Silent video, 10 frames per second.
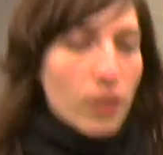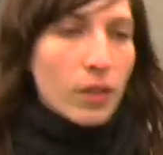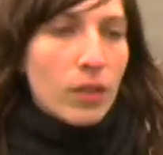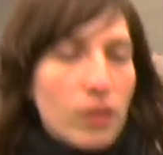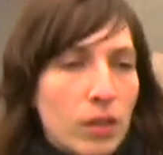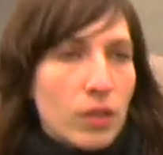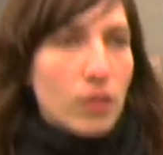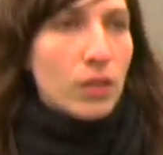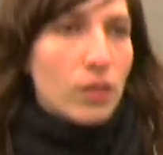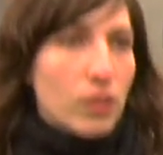
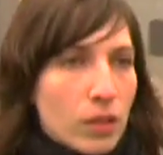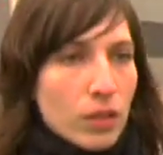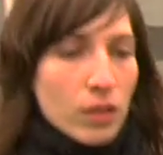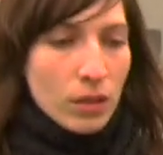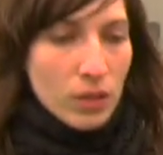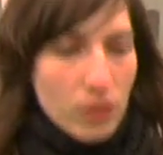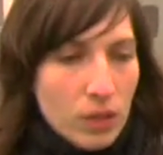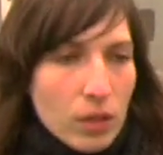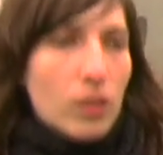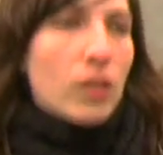So in the year
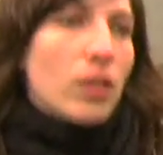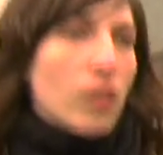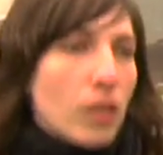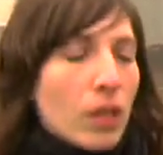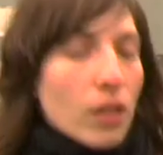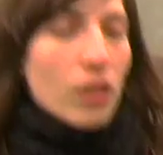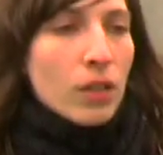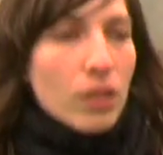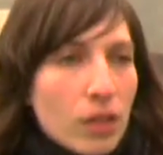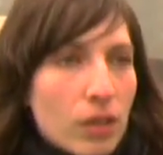2000,
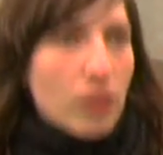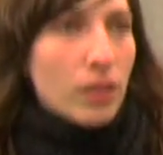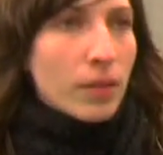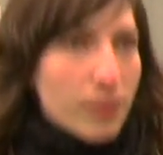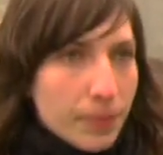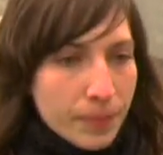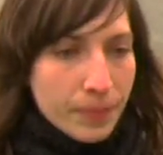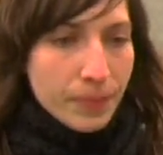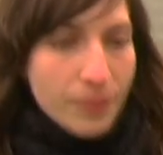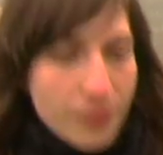while
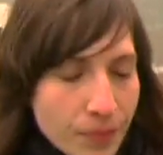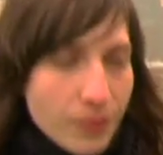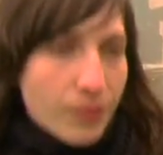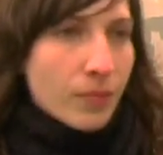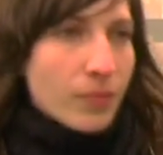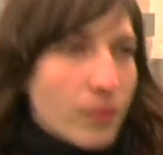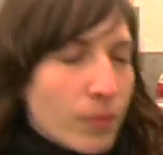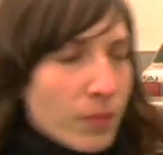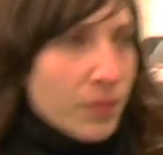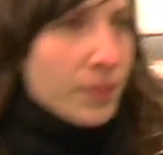doing my
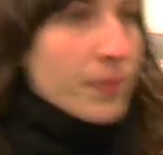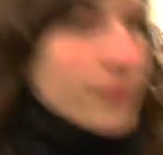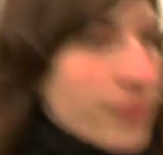ordinary